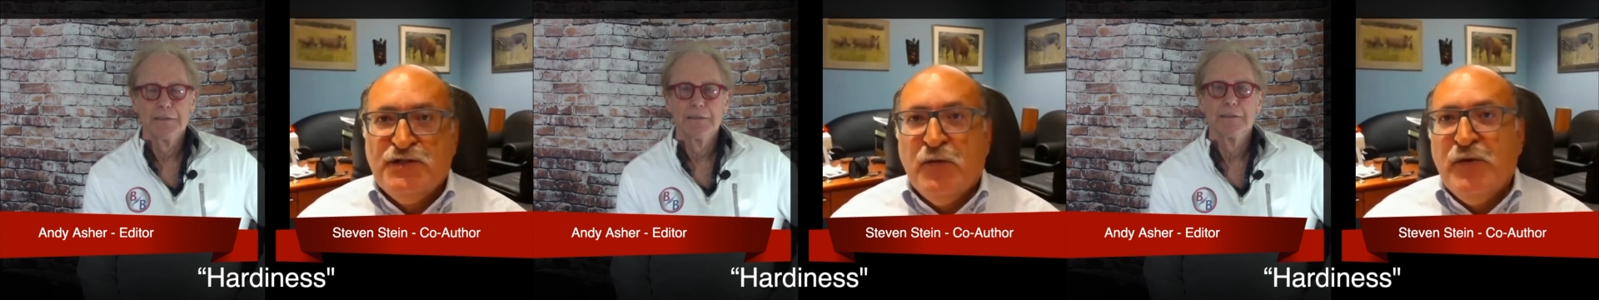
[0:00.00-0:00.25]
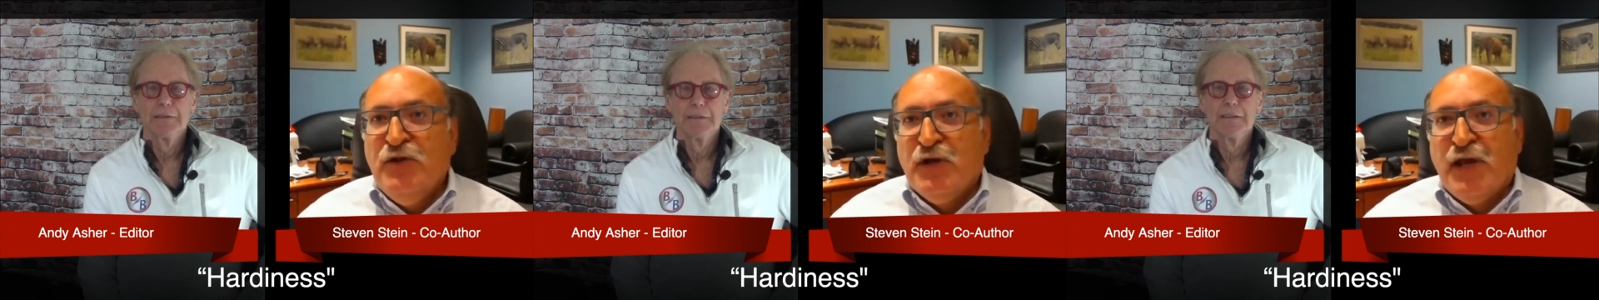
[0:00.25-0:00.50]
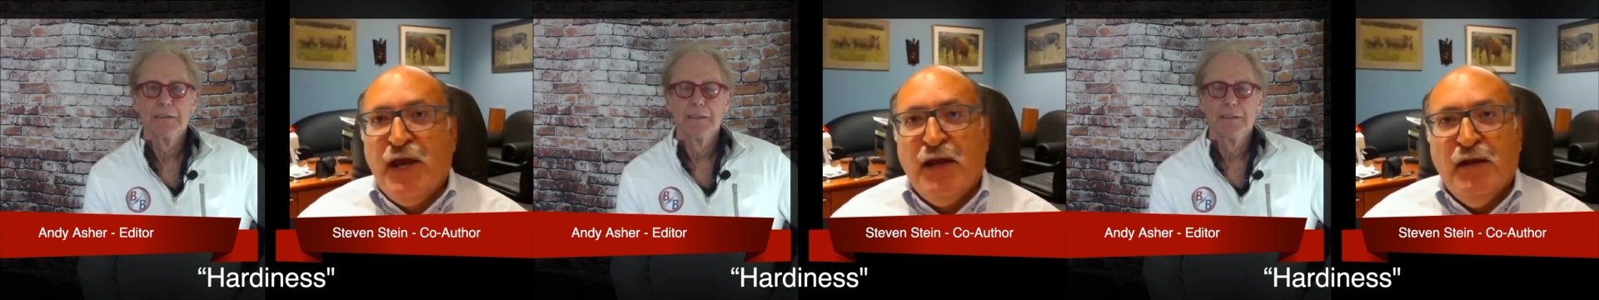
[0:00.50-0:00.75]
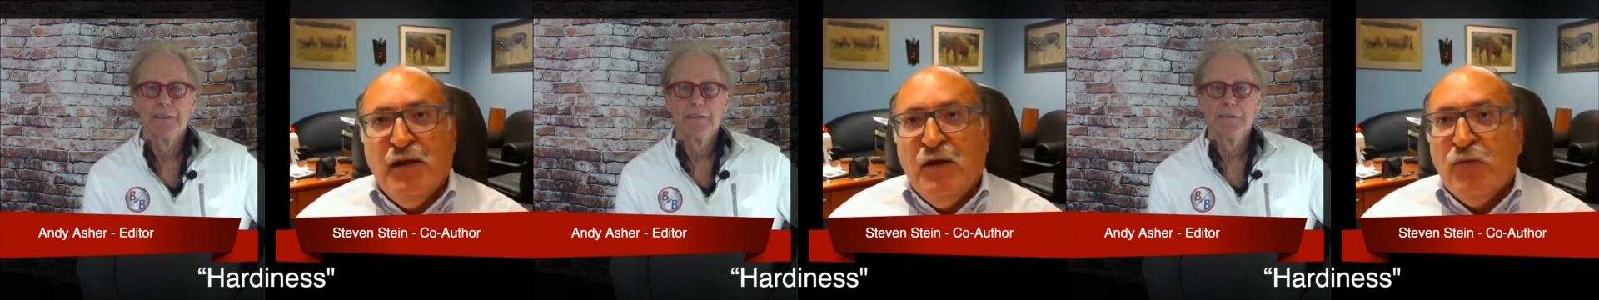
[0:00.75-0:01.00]
Speaker 1: You know, we looked
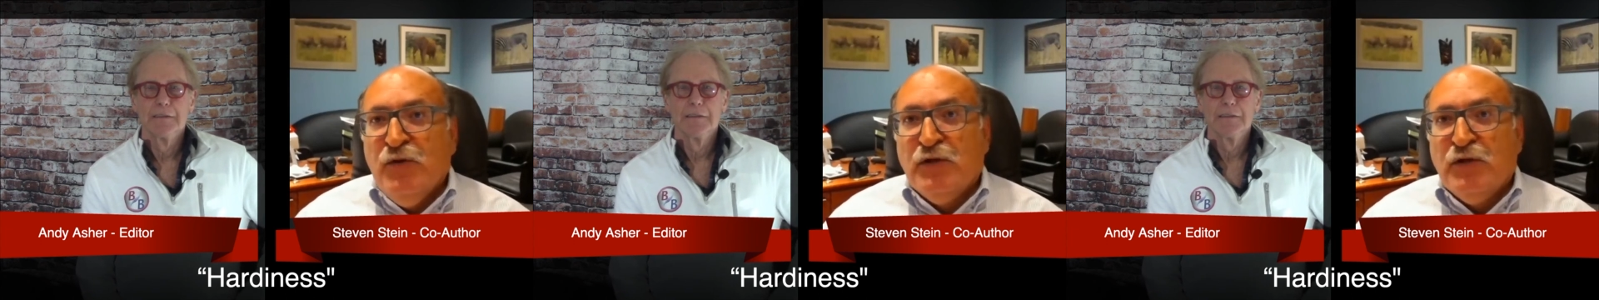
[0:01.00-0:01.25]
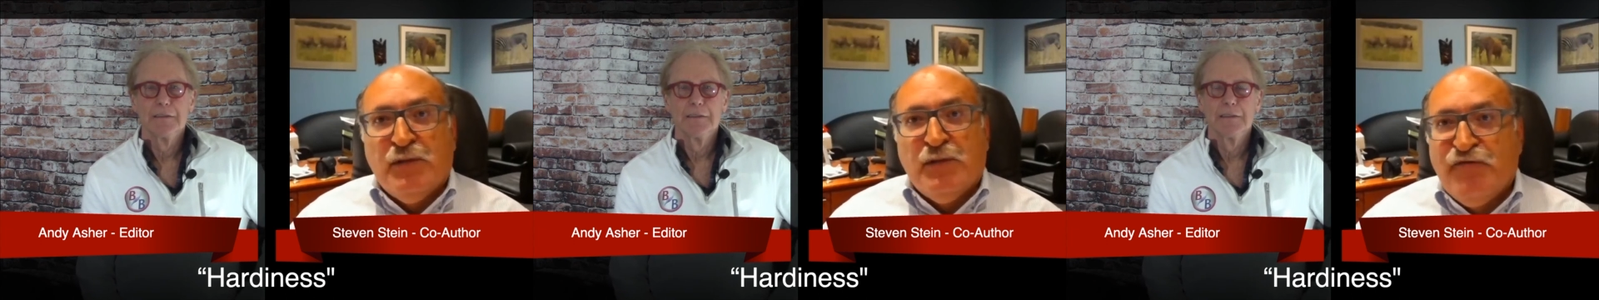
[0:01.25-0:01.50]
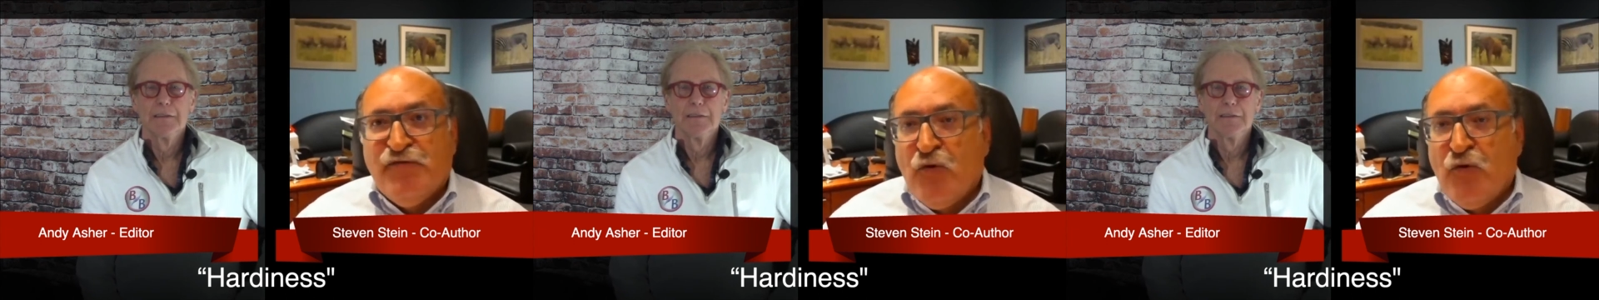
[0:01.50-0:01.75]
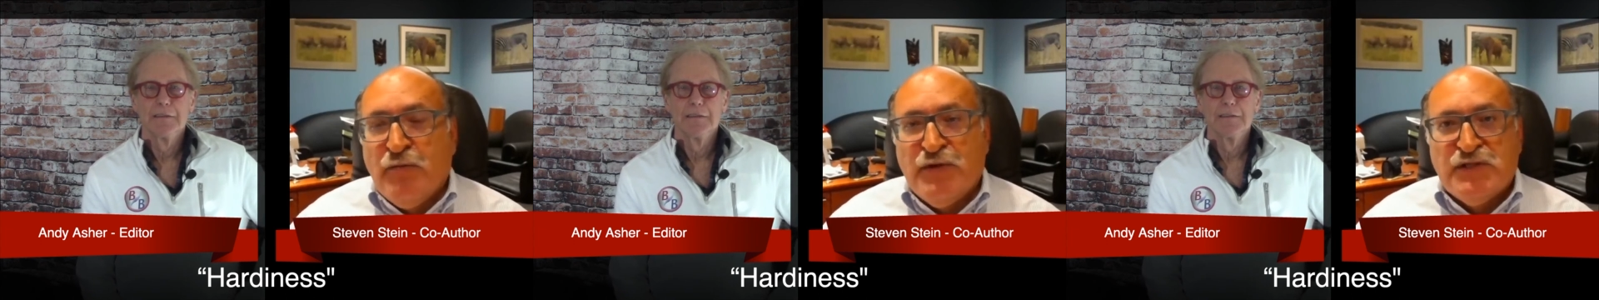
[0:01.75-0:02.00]
at
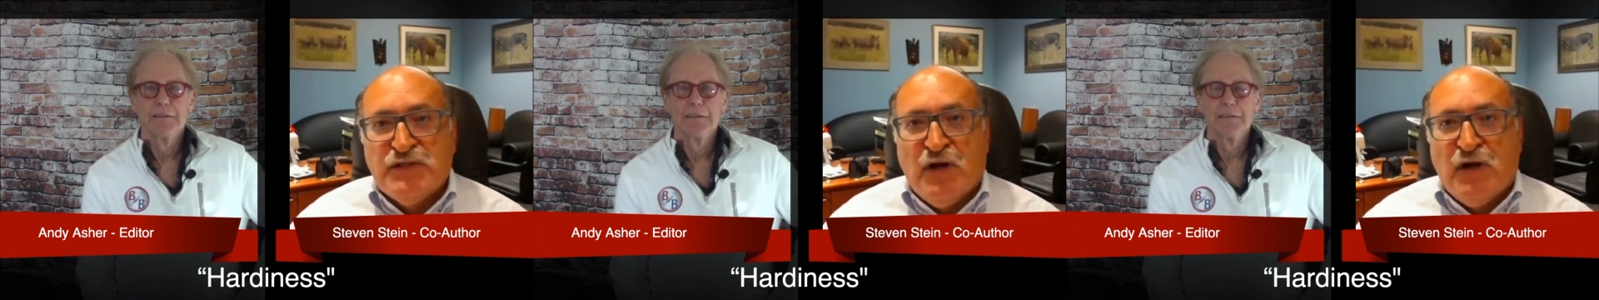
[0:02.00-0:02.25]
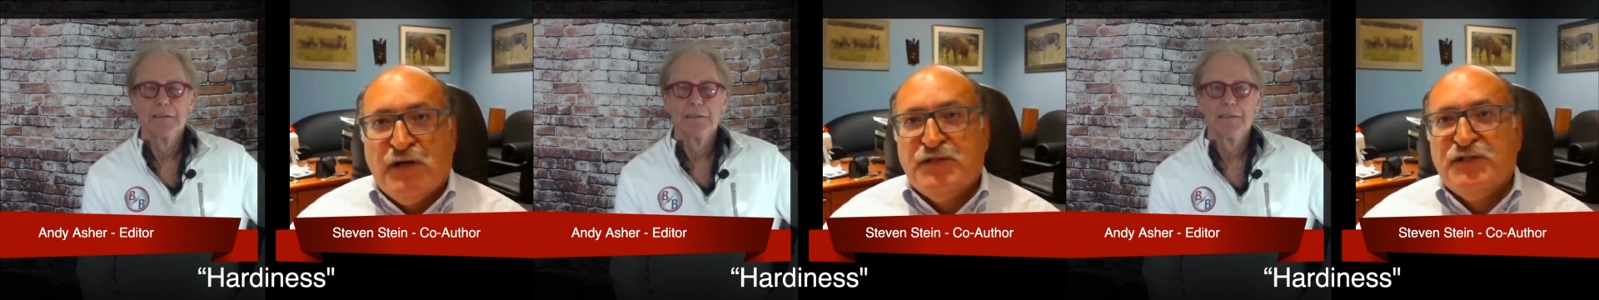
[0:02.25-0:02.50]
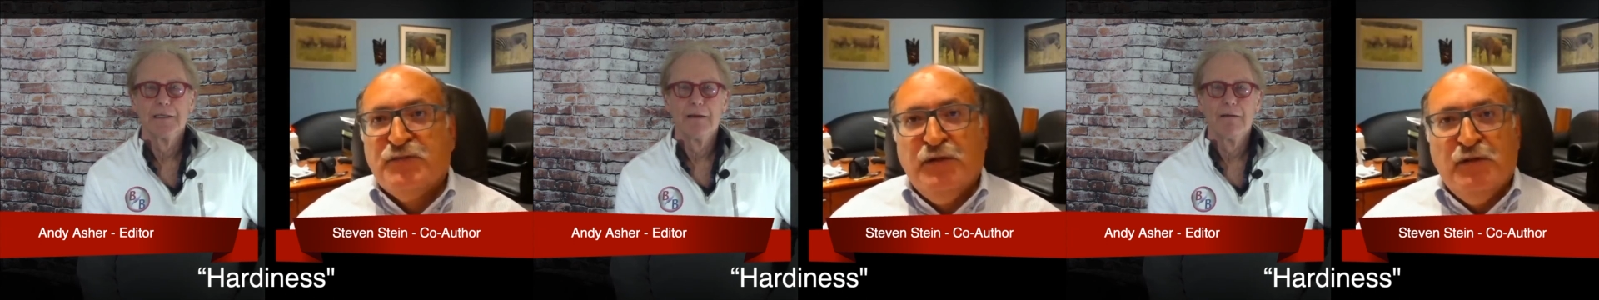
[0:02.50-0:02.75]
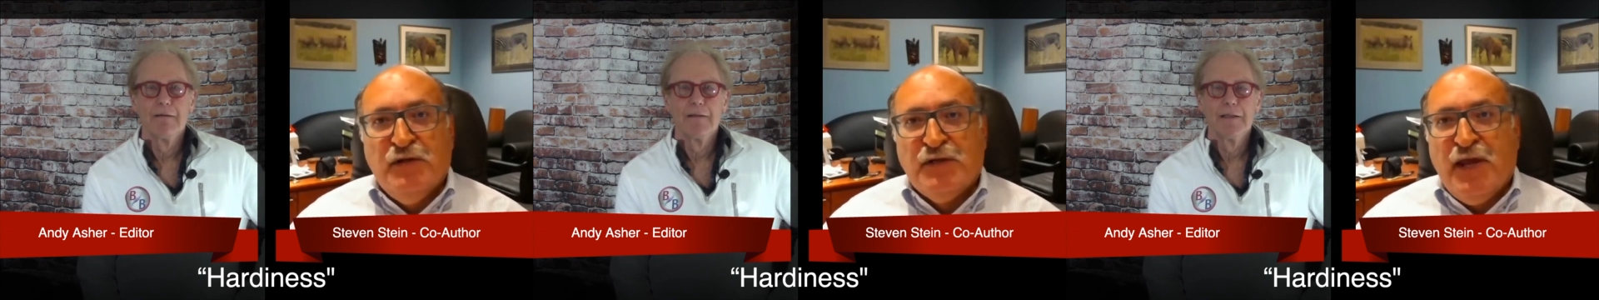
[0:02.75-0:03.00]
performance artists, we
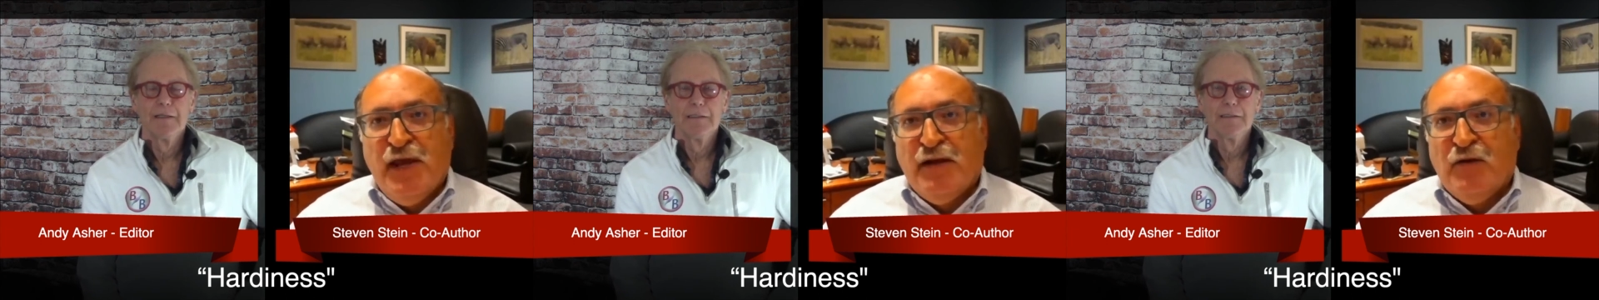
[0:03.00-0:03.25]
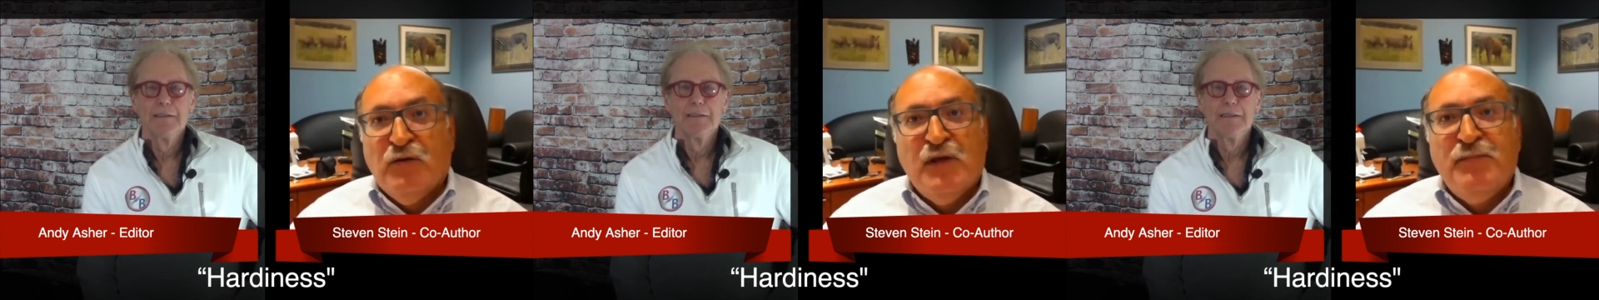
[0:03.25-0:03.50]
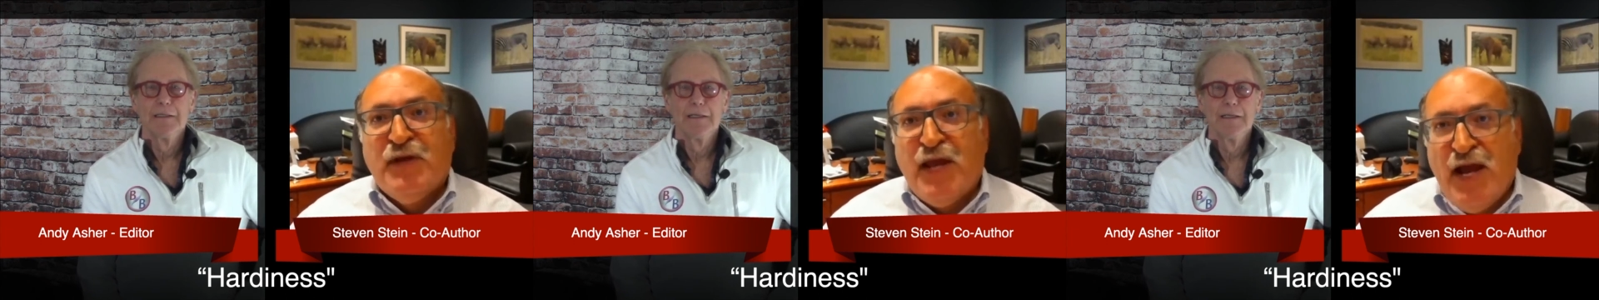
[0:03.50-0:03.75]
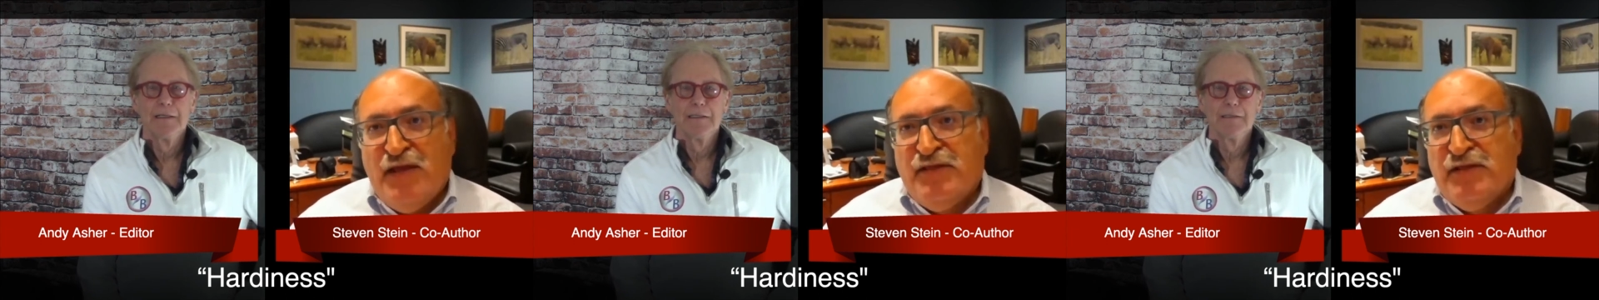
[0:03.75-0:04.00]
looked at Olympic
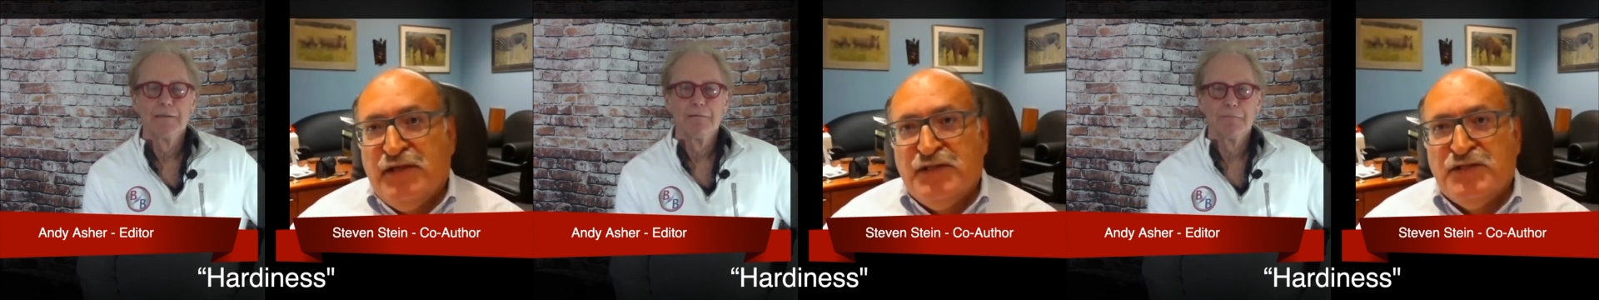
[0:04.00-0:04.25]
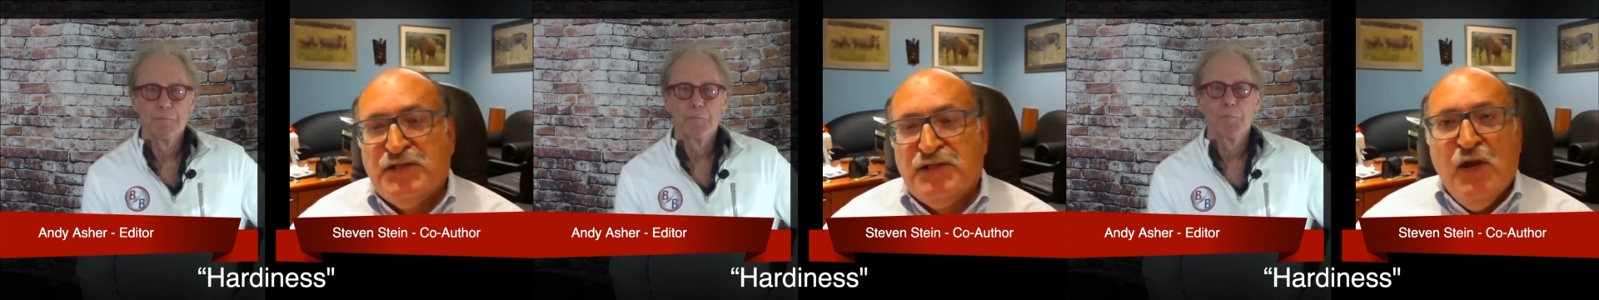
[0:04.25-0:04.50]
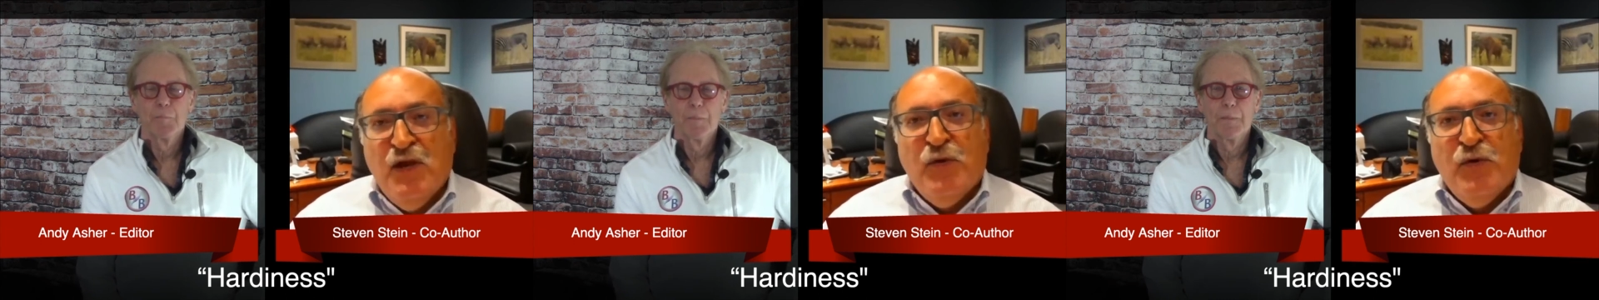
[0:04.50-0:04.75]
athletes,